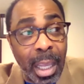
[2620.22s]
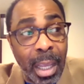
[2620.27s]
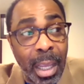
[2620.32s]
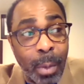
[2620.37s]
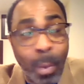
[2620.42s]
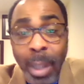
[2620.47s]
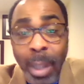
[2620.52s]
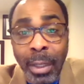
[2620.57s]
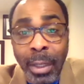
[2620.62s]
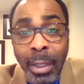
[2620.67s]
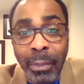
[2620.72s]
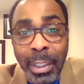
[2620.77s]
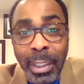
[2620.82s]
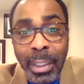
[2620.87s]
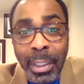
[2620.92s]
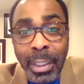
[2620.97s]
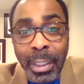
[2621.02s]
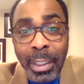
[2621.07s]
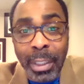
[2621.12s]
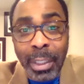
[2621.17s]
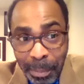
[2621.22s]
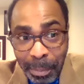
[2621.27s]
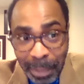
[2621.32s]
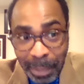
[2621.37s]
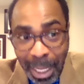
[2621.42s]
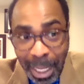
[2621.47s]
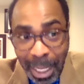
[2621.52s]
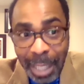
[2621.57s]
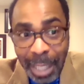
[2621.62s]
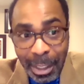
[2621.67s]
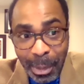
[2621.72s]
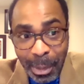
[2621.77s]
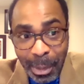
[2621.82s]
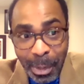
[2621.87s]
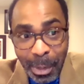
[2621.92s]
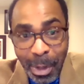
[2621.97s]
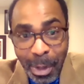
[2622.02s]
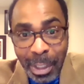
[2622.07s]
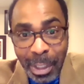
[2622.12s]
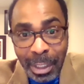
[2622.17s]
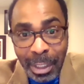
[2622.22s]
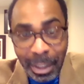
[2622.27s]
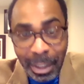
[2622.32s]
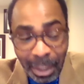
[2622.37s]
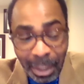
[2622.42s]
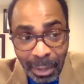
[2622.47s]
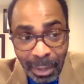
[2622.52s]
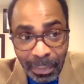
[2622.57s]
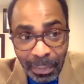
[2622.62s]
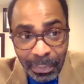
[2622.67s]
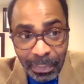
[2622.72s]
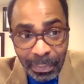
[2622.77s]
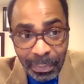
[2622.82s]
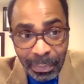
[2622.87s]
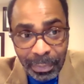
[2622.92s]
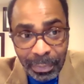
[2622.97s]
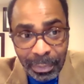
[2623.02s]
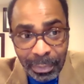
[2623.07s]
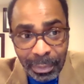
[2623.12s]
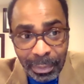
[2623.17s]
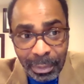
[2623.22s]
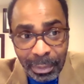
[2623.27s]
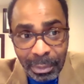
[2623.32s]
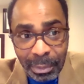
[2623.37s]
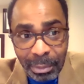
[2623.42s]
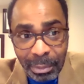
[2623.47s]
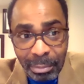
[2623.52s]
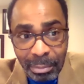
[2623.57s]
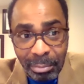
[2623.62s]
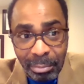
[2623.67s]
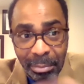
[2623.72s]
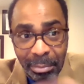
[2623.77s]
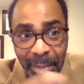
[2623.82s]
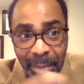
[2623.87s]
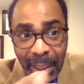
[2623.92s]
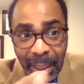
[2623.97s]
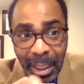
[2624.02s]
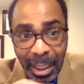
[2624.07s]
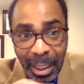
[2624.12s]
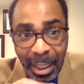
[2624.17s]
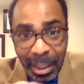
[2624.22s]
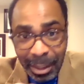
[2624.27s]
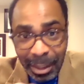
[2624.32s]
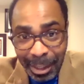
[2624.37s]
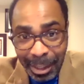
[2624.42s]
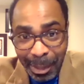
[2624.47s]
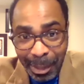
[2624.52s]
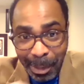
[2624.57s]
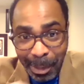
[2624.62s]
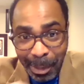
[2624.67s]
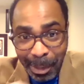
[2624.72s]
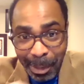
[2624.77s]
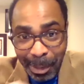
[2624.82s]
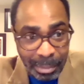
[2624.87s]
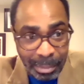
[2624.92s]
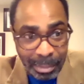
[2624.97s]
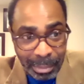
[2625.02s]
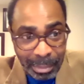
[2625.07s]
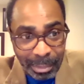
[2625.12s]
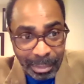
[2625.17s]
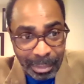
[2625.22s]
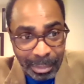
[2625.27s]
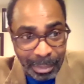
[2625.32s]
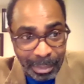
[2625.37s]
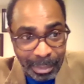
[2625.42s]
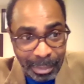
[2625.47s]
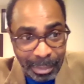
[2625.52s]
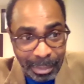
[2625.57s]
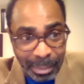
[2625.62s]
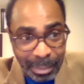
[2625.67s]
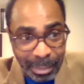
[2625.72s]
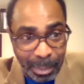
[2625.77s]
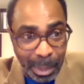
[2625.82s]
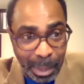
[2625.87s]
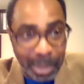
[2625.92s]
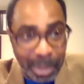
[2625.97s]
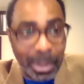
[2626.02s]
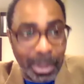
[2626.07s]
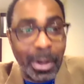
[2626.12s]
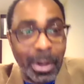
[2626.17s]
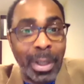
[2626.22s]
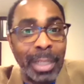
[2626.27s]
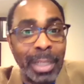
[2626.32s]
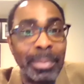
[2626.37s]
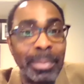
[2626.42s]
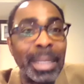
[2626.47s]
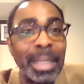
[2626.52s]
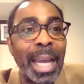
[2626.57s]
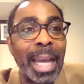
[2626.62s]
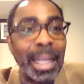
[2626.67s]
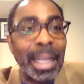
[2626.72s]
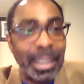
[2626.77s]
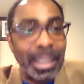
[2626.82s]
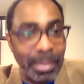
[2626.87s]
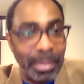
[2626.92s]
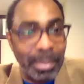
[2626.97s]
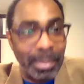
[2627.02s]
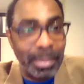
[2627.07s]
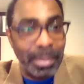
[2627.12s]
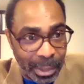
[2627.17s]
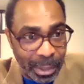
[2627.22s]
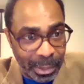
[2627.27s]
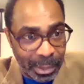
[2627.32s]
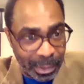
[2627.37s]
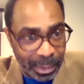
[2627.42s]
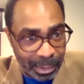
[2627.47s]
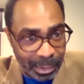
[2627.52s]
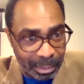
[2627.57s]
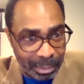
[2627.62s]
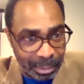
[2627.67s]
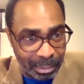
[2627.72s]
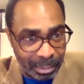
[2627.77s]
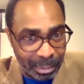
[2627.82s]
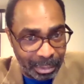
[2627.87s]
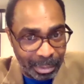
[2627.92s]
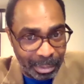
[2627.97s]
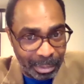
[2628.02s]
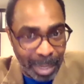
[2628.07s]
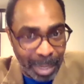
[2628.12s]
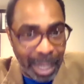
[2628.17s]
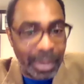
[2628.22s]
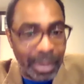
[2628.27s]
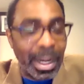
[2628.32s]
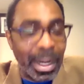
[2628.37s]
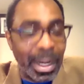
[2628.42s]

One of the smartest people I know on earth is, Gloria knows him, we used to call him Daddy, Mr. Arons, my